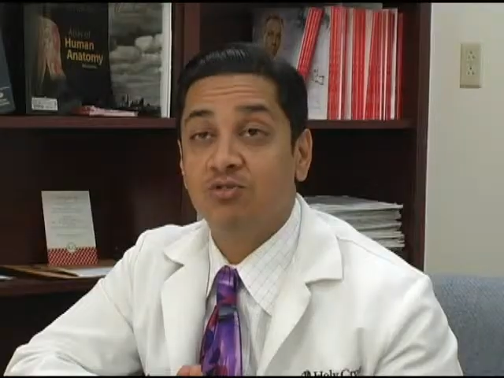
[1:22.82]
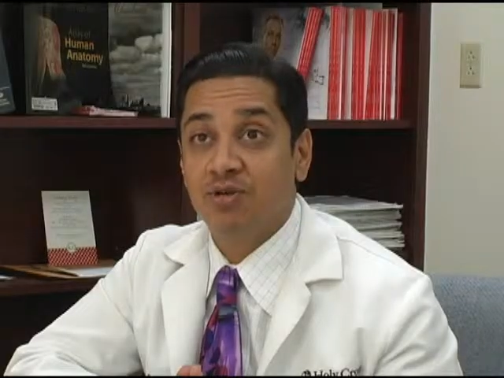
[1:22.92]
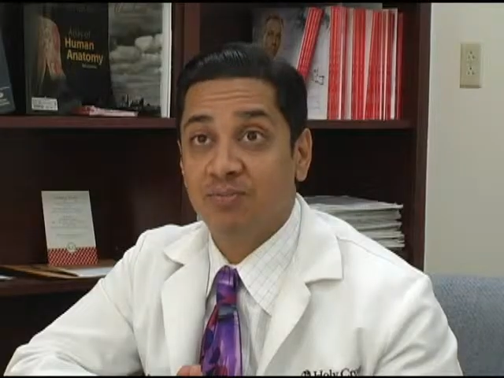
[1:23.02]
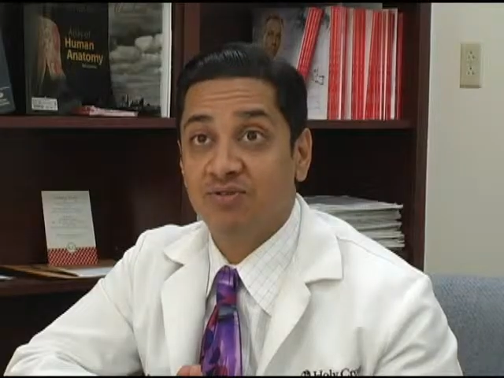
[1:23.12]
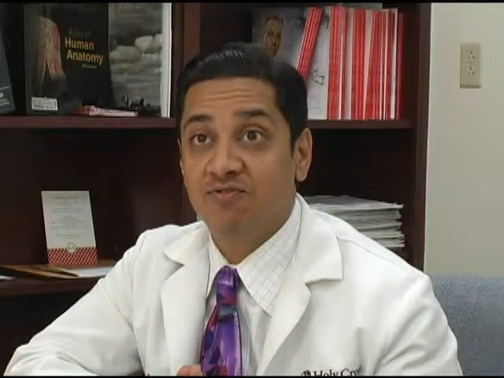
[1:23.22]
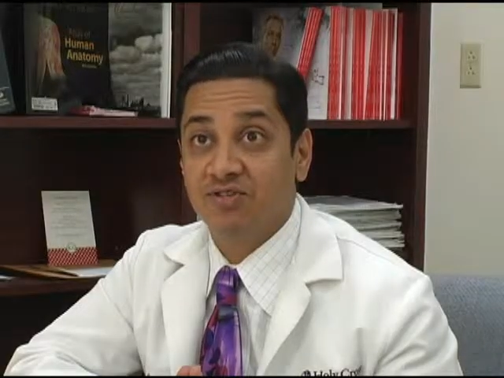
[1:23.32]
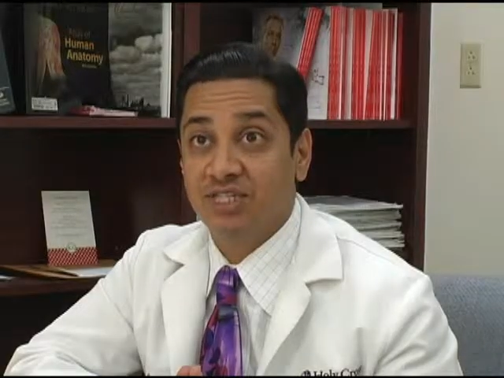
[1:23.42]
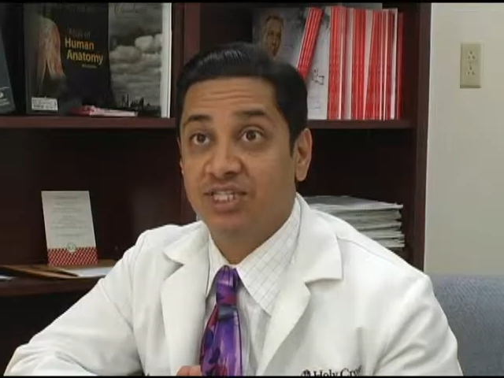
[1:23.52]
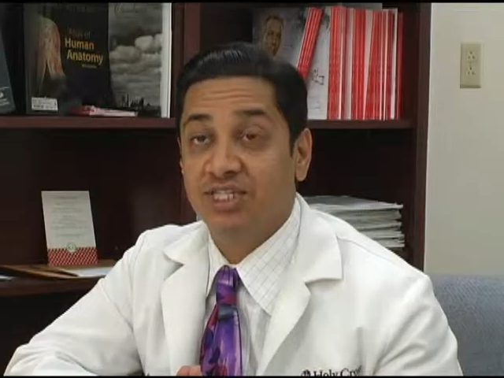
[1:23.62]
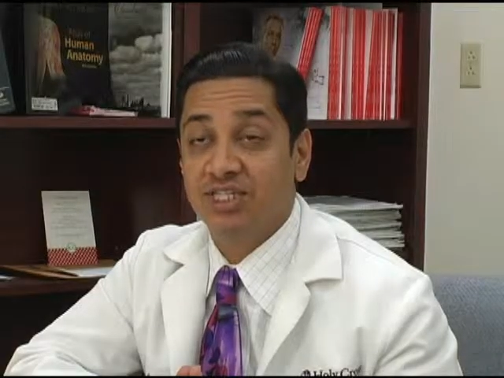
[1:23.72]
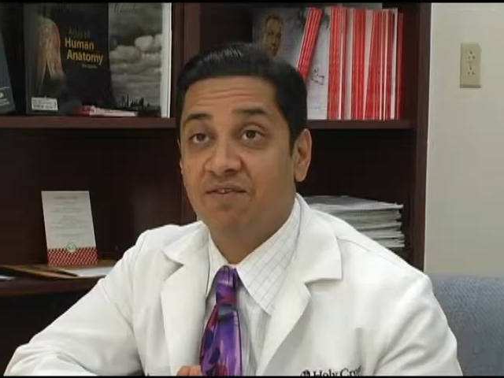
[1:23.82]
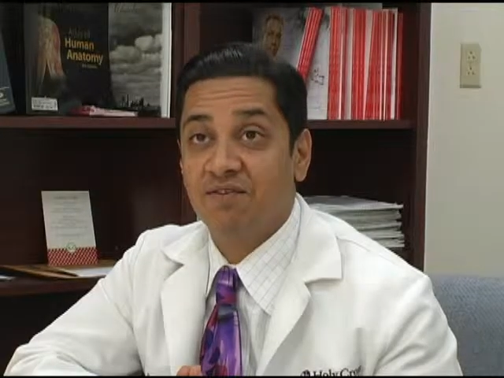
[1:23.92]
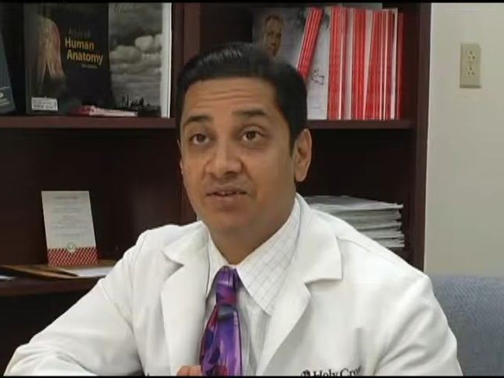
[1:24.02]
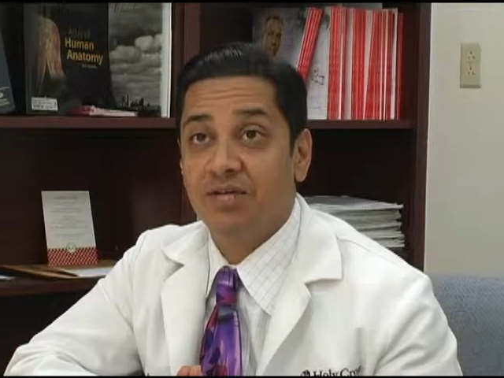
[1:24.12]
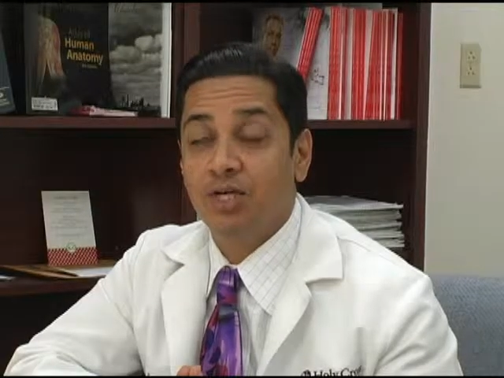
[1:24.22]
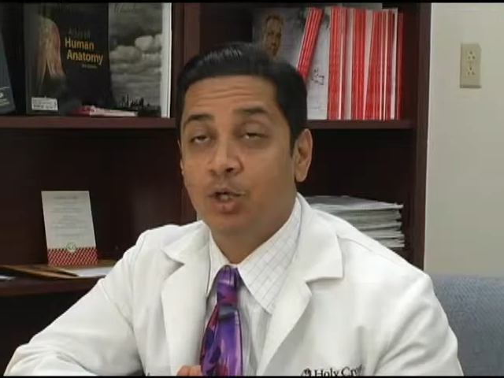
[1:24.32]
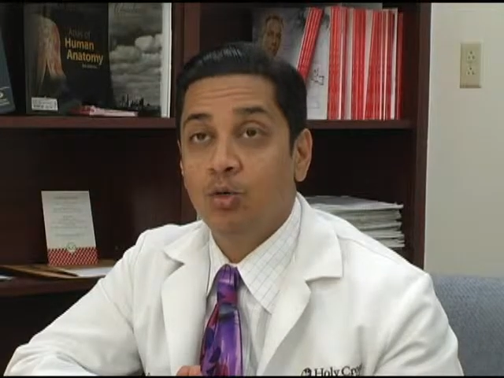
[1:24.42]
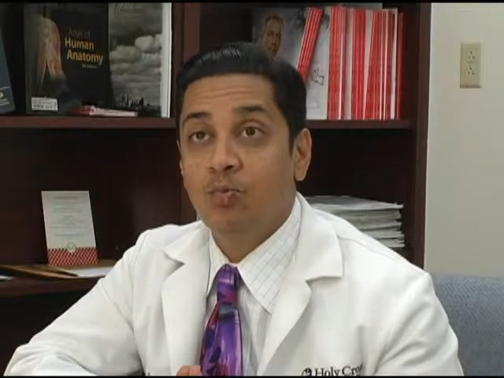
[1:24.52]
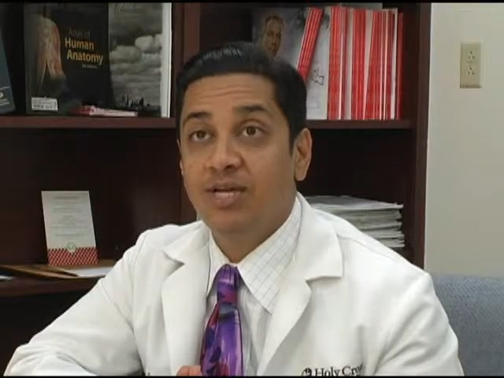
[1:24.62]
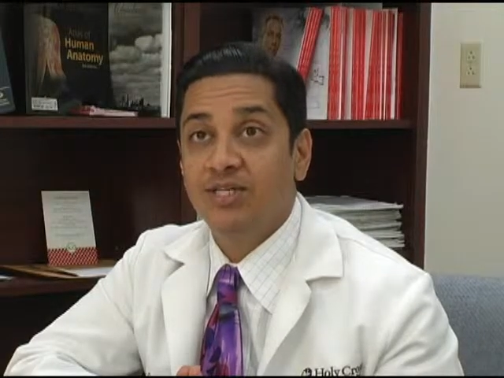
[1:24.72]
treatments for six to seven
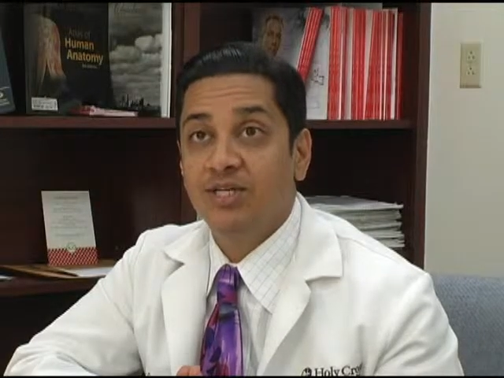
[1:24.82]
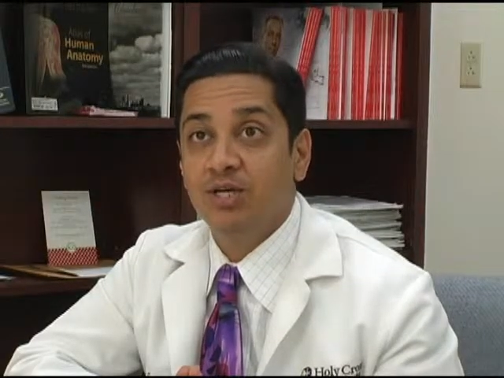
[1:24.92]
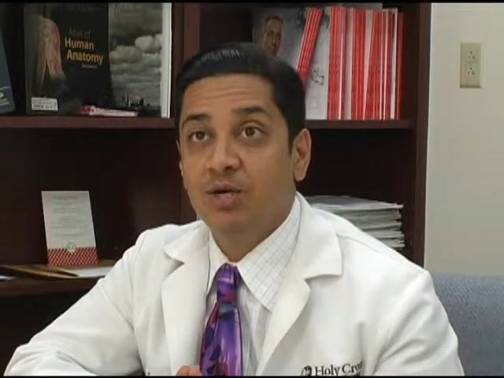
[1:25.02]
weeks,